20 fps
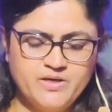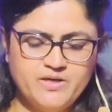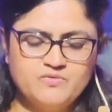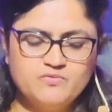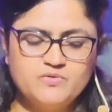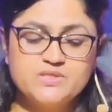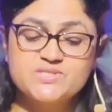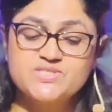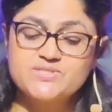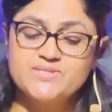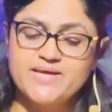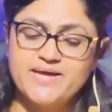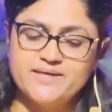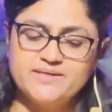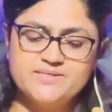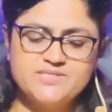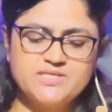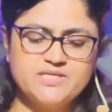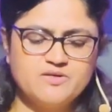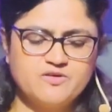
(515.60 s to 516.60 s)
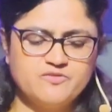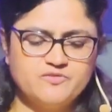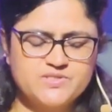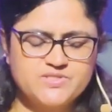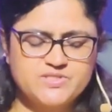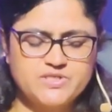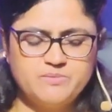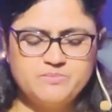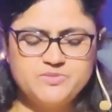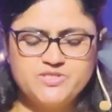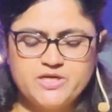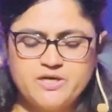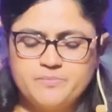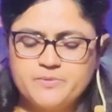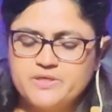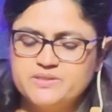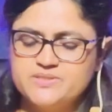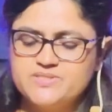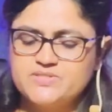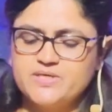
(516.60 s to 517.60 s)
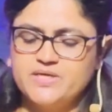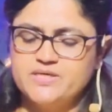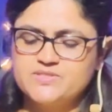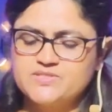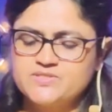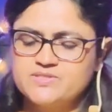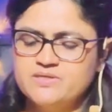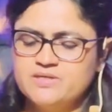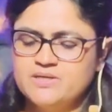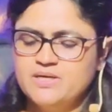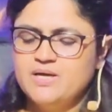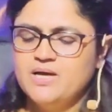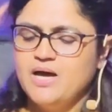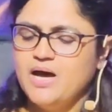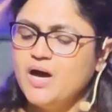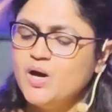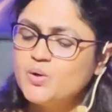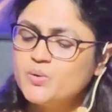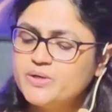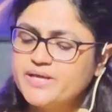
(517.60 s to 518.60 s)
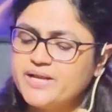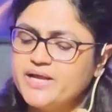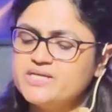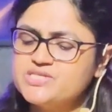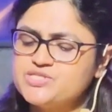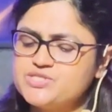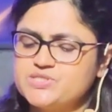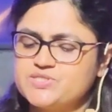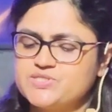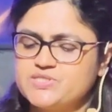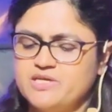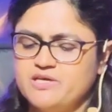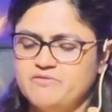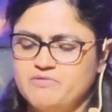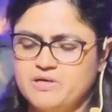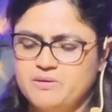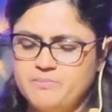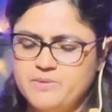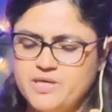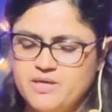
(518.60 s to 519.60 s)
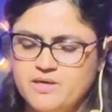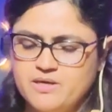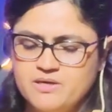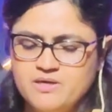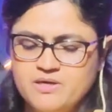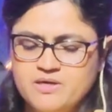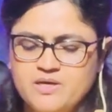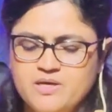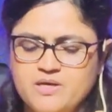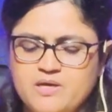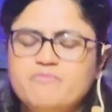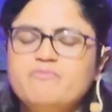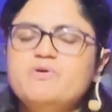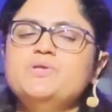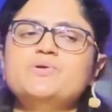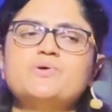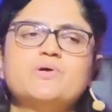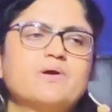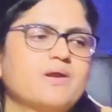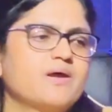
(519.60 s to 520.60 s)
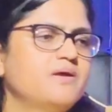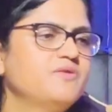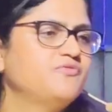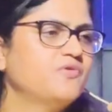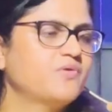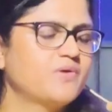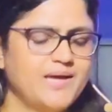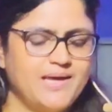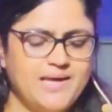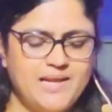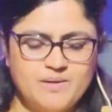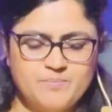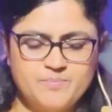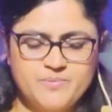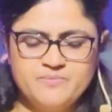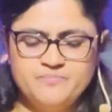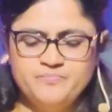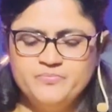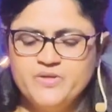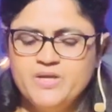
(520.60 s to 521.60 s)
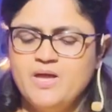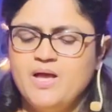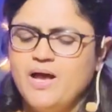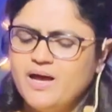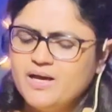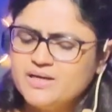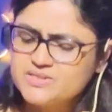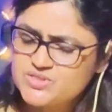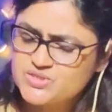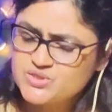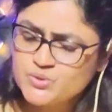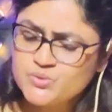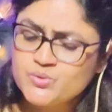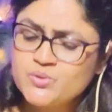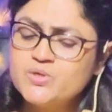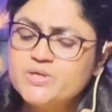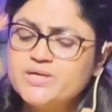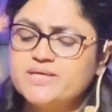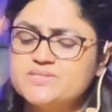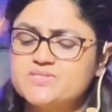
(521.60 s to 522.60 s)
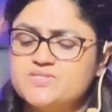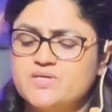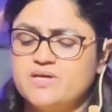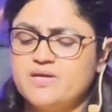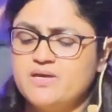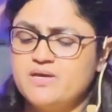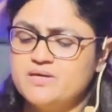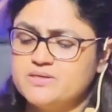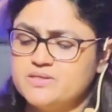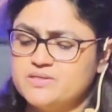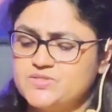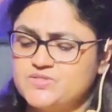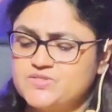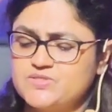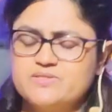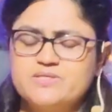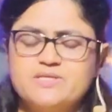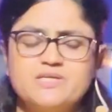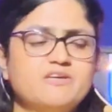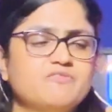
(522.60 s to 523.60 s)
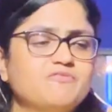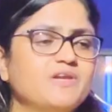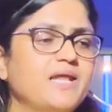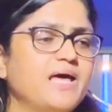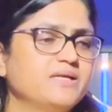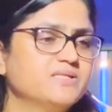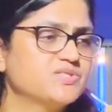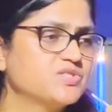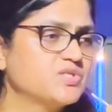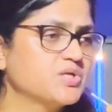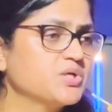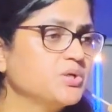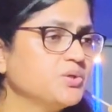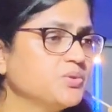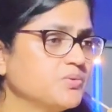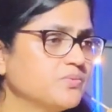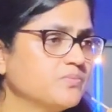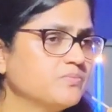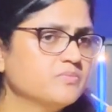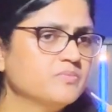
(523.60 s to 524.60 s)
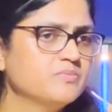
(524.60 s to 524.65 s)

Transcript: In verse 19 of the same chapter, it says, how gracious he will be when you cry for help. As soon as he hears, he will answer you.